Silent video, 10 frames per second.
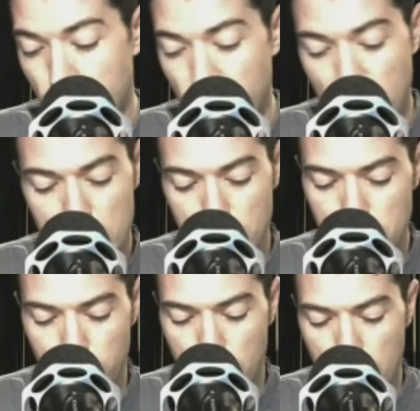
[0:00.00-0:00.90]
victims
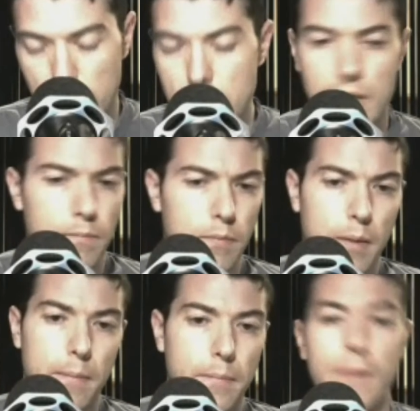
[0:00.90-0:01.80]
of violence and blah,
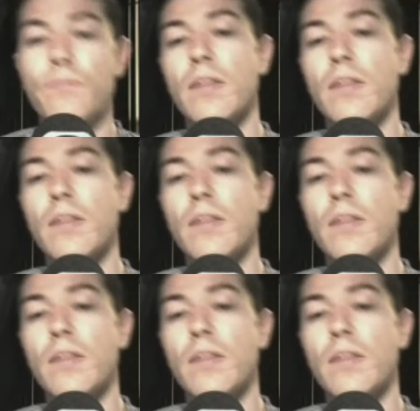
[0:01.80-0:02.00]
blah, blah.